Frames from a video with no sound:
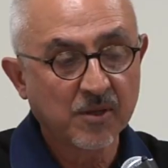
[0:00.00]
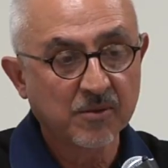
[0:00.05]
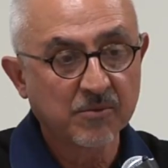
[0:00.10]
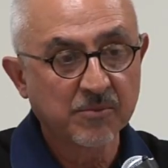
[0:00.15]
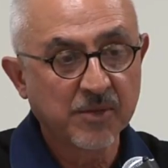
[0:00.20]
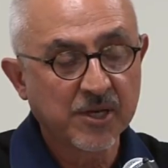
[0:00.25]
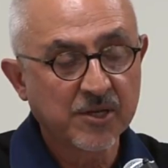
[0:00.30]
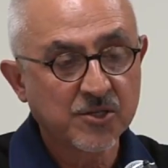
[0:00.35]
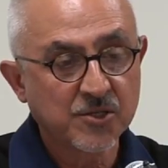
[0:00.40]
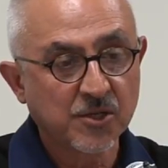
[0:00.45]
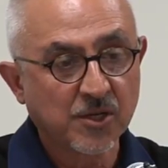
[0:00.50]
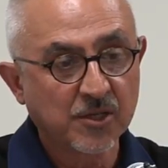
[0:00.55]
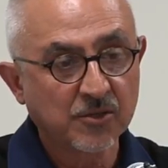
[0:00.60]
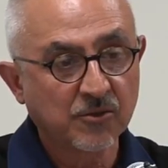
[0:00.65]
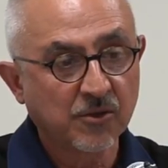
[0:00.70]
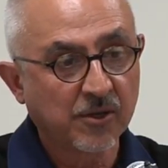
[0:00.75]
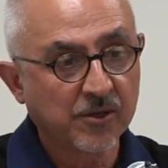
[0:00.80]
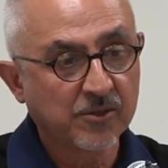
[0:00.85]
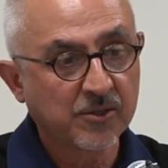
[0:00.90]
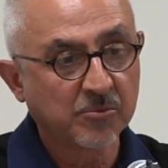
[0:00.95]
Mirzad
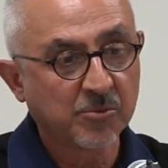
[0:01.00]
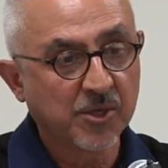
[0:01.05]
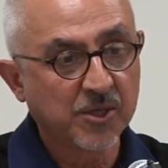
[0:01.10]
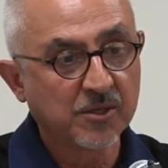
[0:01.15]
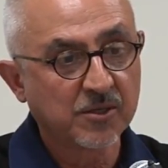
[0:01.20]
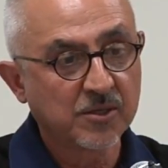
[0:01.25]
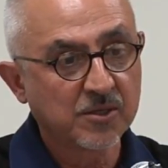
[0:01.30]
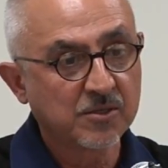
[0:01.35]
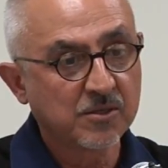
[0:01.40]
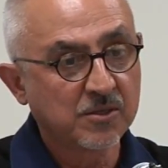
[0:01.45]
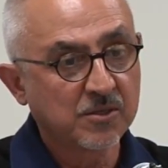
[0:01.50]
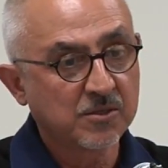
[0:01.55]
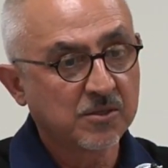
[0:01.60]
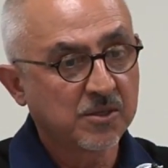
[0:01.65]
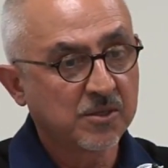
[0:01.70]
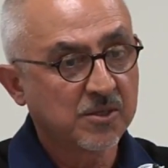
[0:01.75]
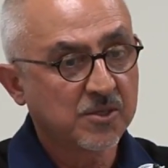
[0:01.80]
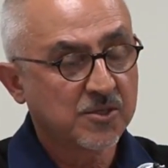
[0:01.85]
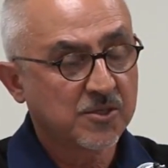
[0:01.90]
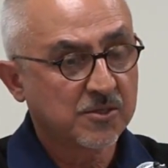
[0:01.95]
talked about. There,
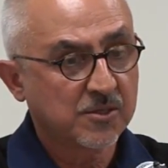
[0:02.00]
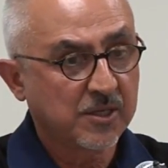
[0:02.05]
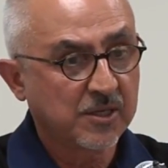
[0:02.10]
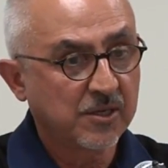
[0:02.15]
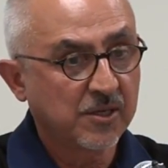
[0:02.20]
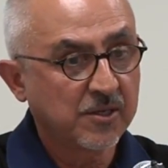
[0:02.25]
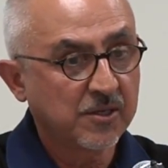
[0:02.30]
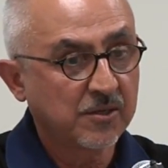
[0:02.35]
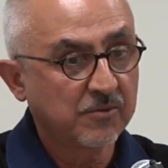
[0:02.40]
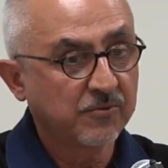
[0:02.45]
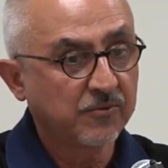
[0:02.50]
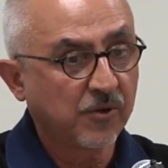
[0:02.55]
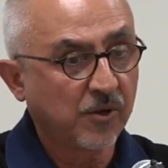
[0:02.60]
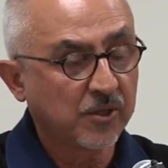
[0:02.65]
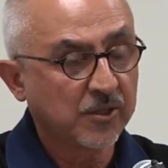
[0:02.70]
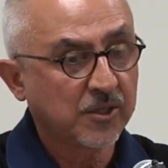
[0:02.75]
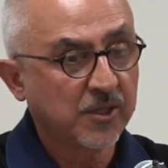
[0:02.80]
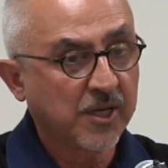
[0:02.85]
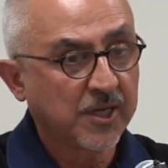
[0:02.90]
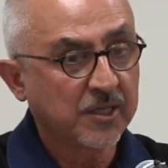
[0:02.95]
there's another
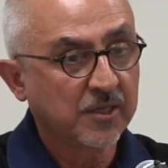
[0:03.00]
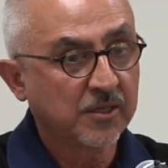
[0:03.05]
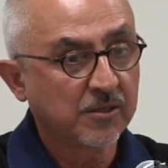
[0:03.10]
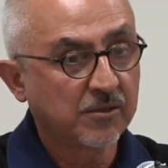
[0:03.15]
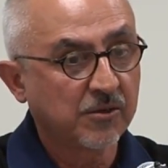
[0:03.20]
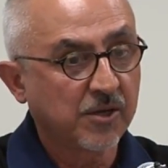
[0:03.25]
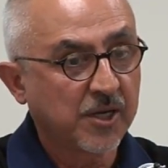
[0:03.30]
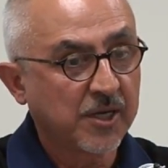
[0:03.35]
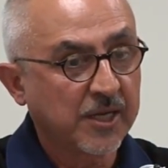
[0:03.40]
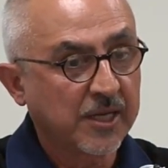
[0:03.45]
fault line in Iran,